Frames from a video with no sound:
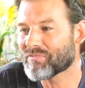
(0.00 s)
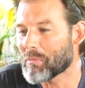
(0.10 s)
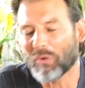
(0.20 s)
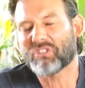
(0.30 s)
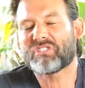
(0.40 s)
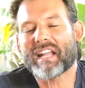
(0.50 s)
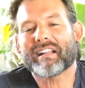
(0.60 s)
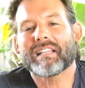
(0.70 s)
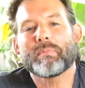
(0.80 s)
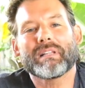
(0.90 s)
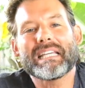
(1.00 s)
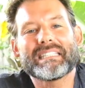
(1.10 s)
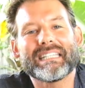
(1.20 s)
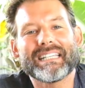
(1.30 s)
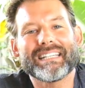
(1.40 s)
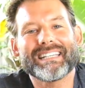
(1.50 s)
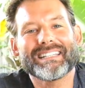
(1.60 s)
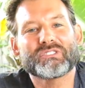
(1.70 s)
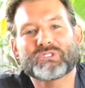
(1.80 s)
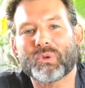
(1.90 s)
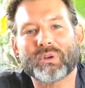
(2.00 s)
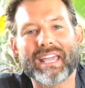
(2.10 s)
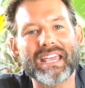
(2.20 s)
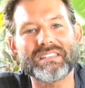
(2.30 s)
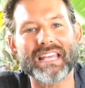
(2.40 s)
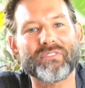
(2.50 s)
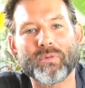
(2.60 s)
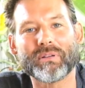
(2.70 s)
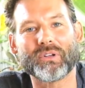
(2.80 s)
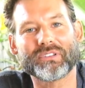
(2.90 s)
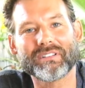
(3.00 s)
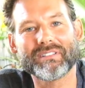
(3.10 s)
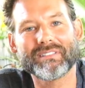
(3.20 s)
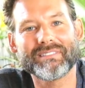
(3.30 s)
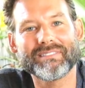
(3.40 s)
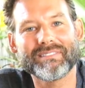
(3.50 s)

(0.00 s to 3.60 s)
the most aesthetically pleasing solar case ever built.